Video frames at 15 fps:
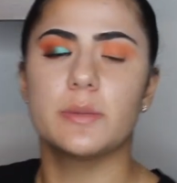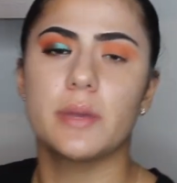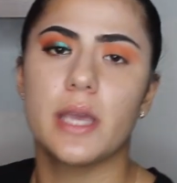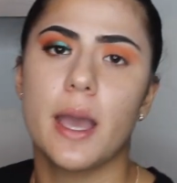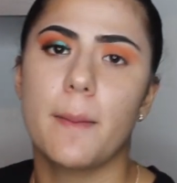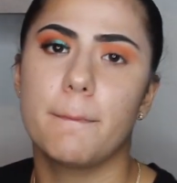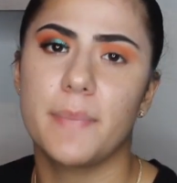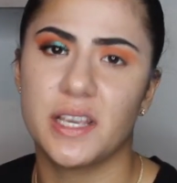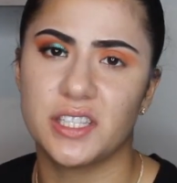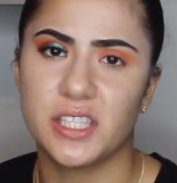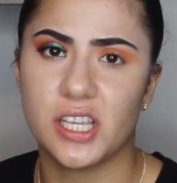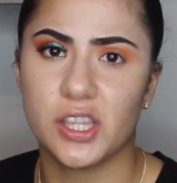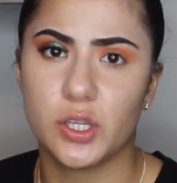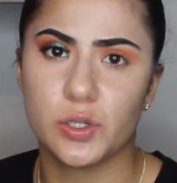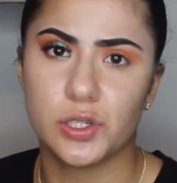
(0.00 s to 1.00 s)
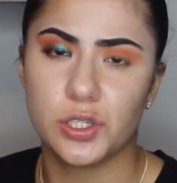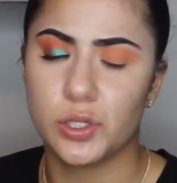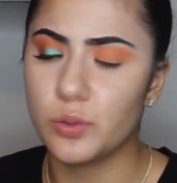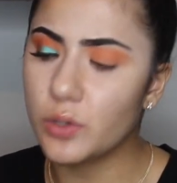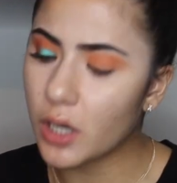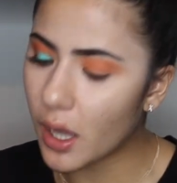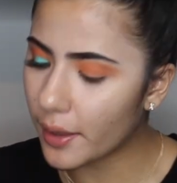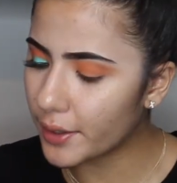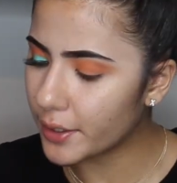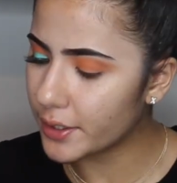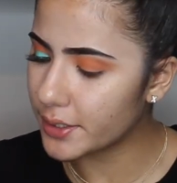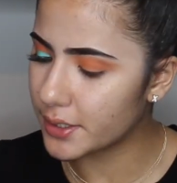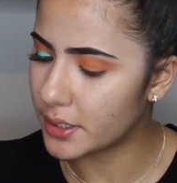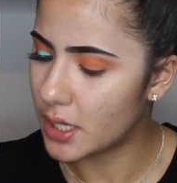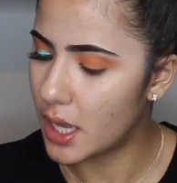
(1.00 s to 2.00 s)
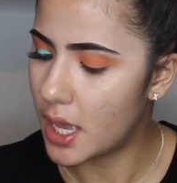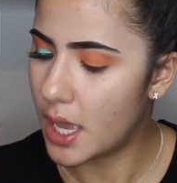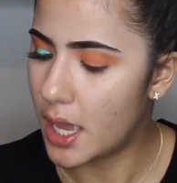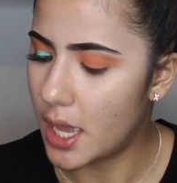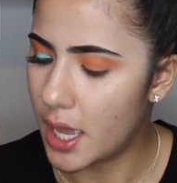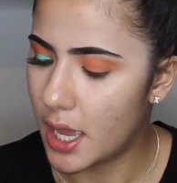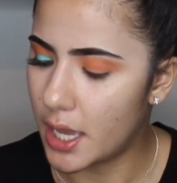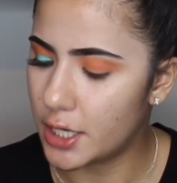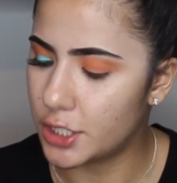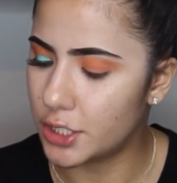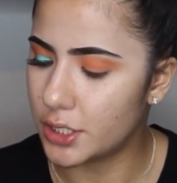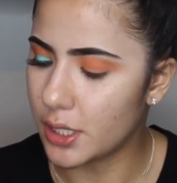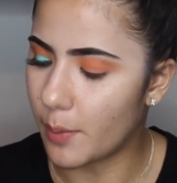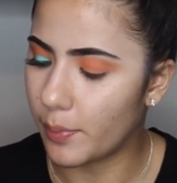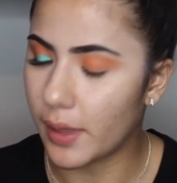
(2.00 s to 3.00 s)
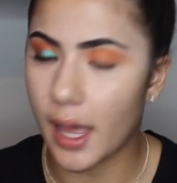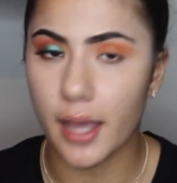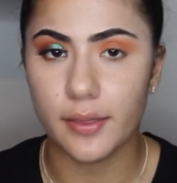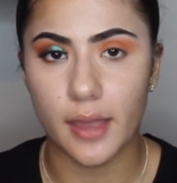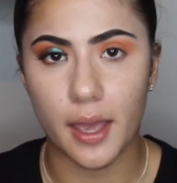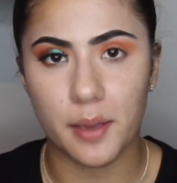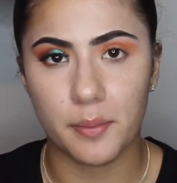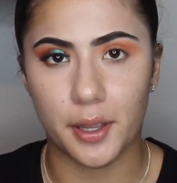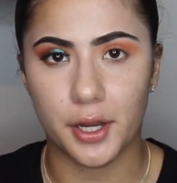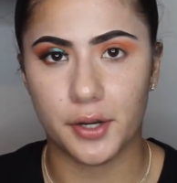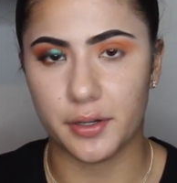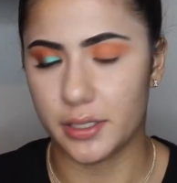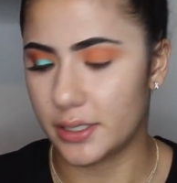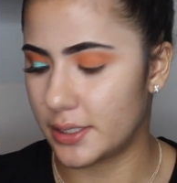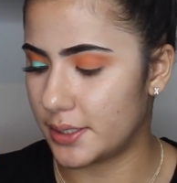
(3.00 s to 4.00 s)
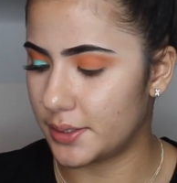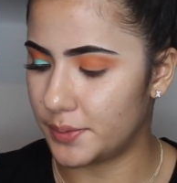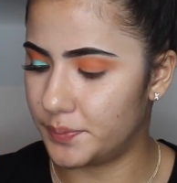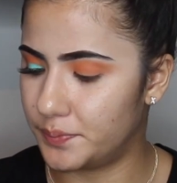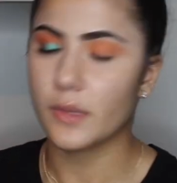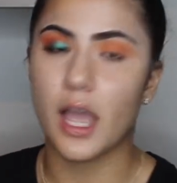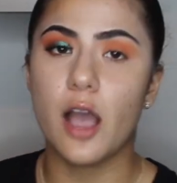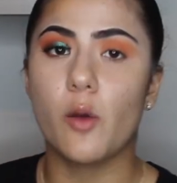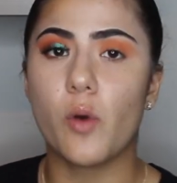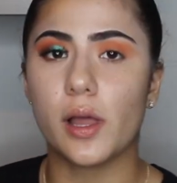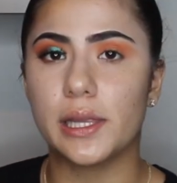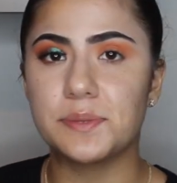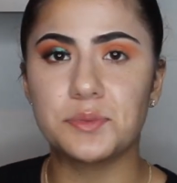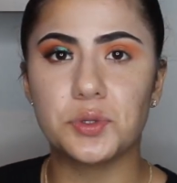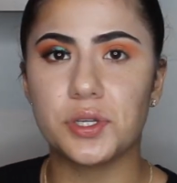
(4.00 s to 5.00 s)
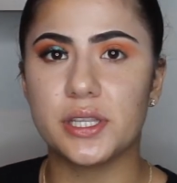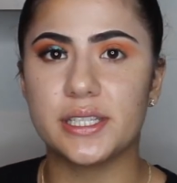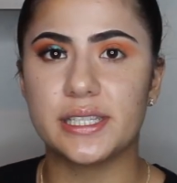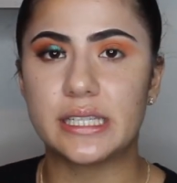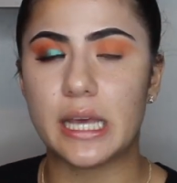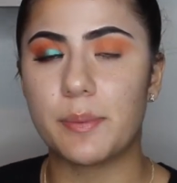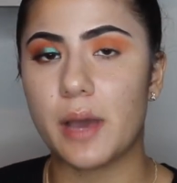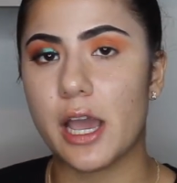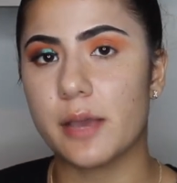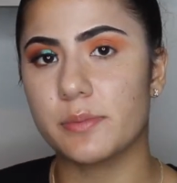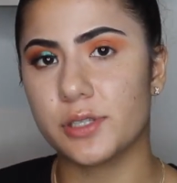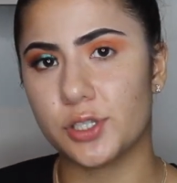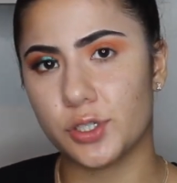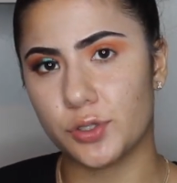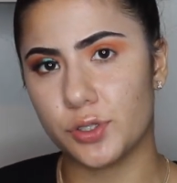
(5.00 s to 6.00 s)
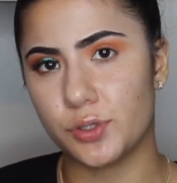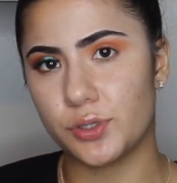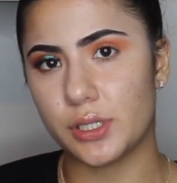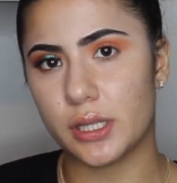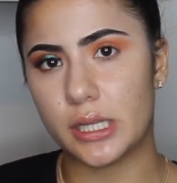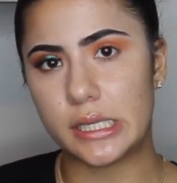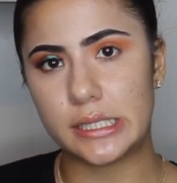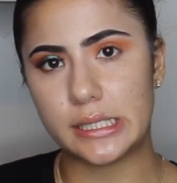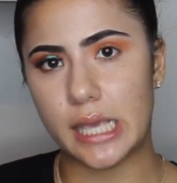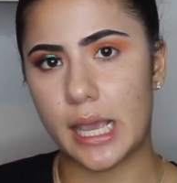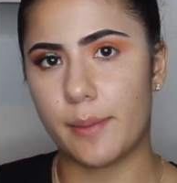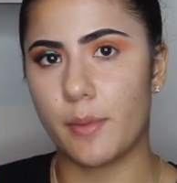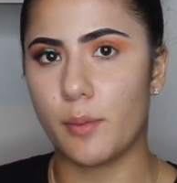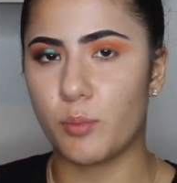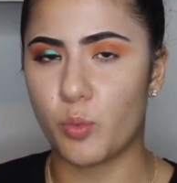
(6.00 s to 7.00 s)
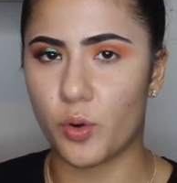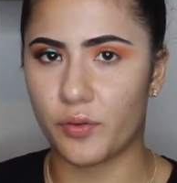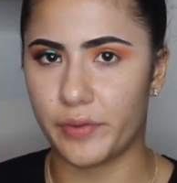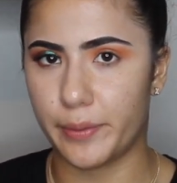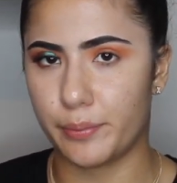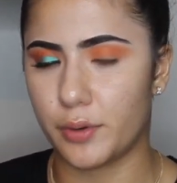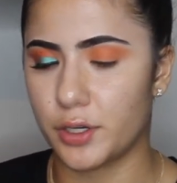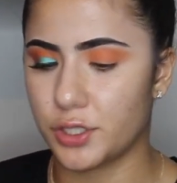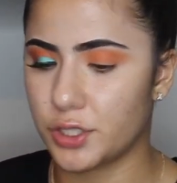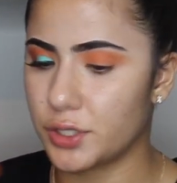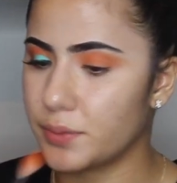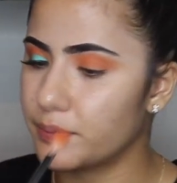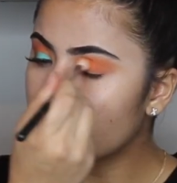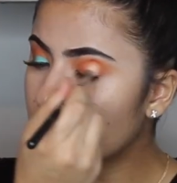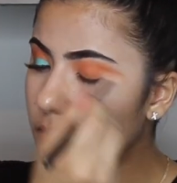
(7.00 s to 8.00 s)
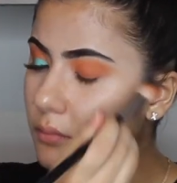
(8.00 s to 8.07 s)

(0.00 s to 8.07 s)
going to be mixing those two colors and just applying that in my crease. And while I'm doing this step, I am still using the same Morphe brush.